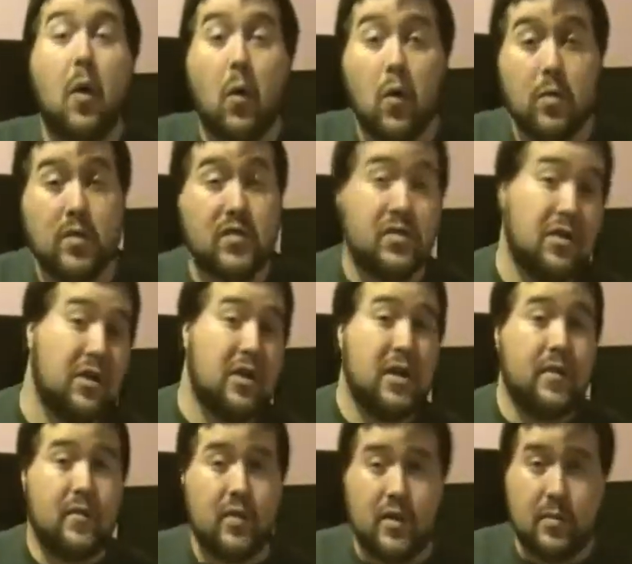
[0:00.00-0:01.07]
horribly
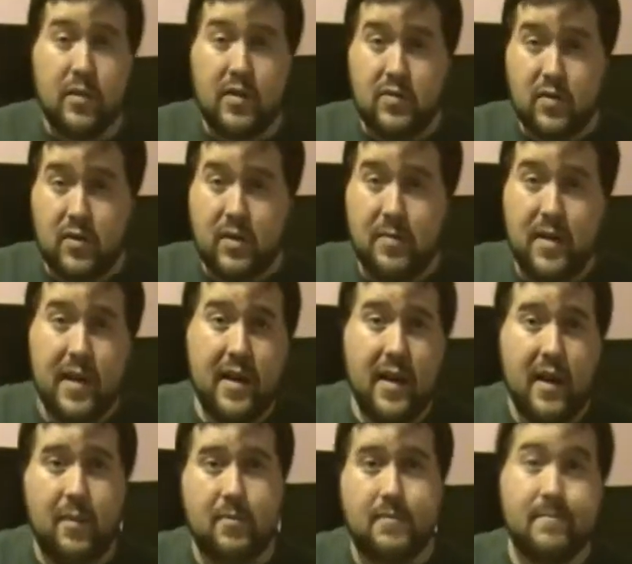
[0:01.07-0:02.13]
sorry for completely screwing up that
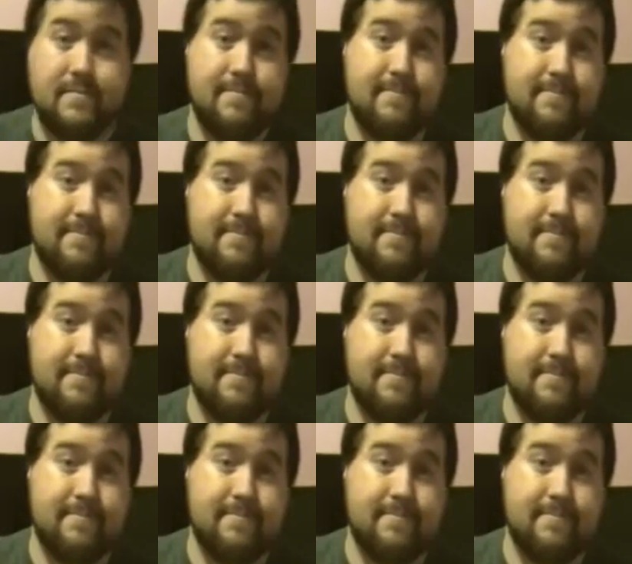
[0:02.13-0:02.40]
name.